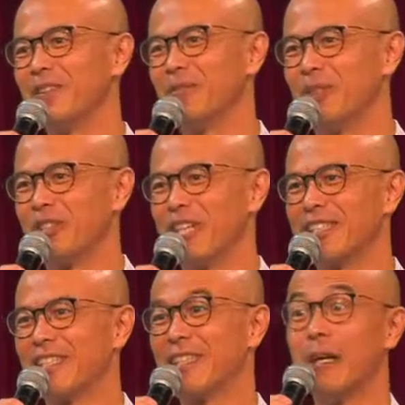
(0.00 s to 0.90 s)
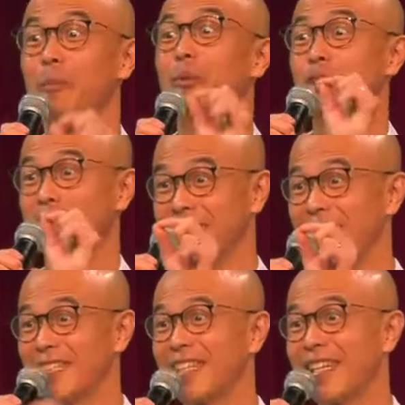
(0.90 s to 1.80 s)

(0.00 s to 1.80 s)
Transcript: good projection, uh, projectionist